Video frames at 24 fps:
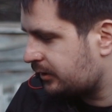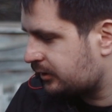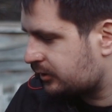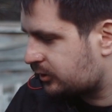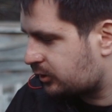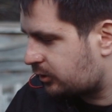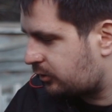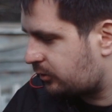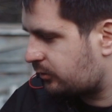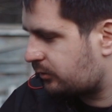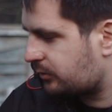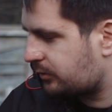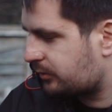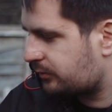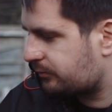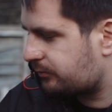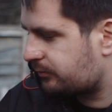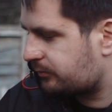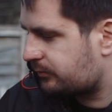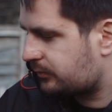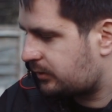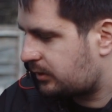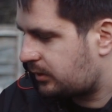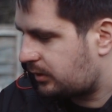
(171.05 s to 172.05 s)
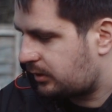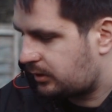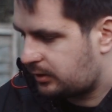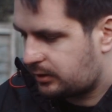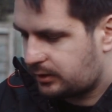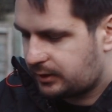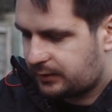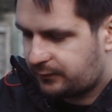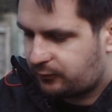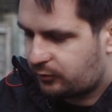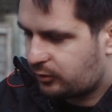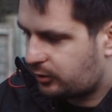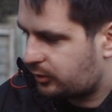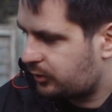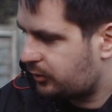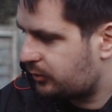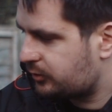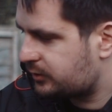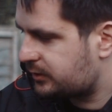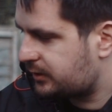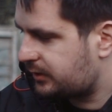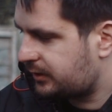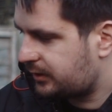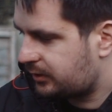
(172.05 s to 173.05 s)
So if you're
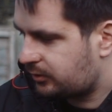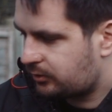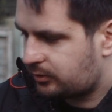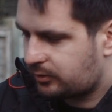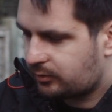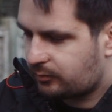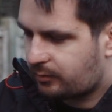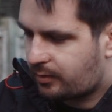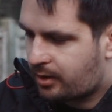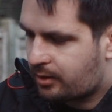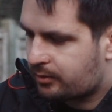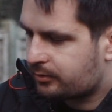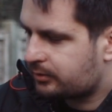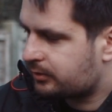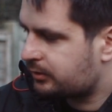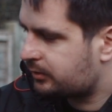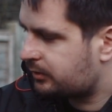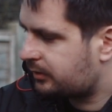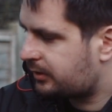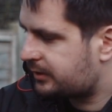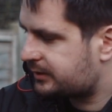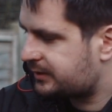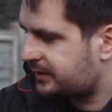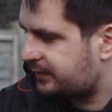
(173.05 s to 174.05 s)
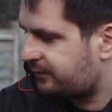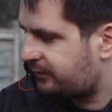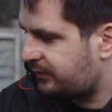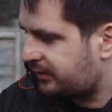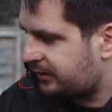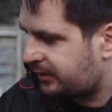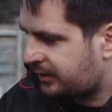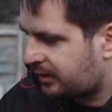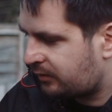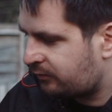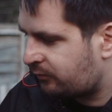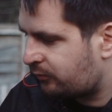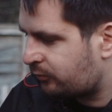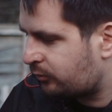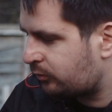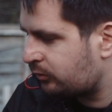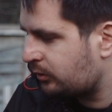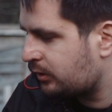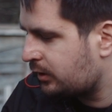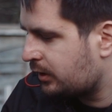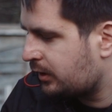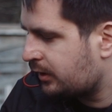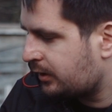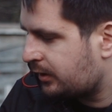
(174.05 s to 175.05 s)
using it on the ground, that's definitely helpful.